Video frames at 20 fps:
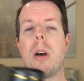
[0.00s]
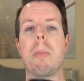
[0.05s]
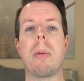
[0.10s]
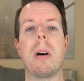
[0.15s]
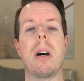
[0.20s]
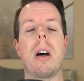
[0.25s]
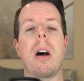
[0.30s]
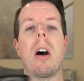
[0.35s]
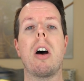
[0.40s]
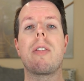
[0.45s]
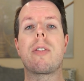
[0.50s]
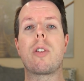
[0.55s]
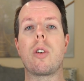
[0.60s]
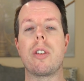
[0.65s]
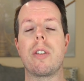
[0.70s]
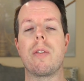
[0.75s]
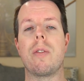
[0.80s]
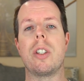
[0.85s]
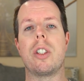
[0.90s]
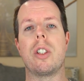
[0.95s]
But I've got
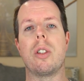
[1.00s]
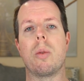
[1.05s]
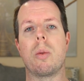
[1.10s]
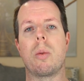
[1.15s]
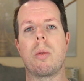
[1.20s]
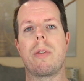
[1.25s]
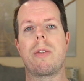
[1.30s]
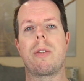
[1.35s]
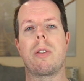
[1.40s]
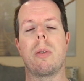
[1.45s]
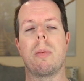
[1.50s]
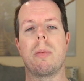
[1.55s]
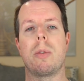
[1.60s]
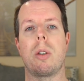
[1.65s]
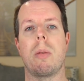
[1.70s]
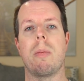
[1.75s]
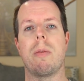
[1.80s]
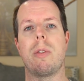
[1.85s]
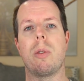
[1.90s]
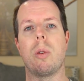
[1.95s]
the original from
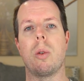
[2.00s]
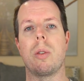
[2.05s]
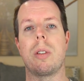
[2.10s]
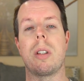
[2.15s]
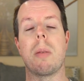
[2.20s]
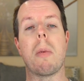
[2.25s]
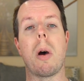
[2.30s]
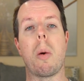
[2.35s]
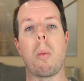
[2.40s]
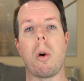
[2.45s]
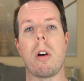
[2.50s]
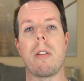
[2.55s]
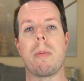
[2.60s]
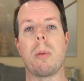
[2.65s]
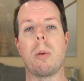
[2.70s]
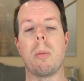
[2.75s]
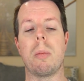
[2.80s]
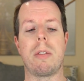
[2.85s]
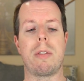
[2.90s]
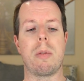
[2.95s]
Tom Ford that my wife
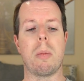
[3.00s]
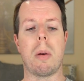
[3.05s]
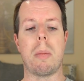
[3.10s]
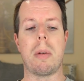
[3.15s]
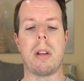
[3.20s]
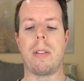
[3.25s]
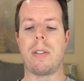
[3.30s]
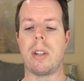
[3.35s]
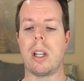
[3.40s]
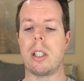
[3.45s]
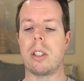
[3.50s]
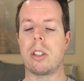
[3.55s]
bought me for my birthday,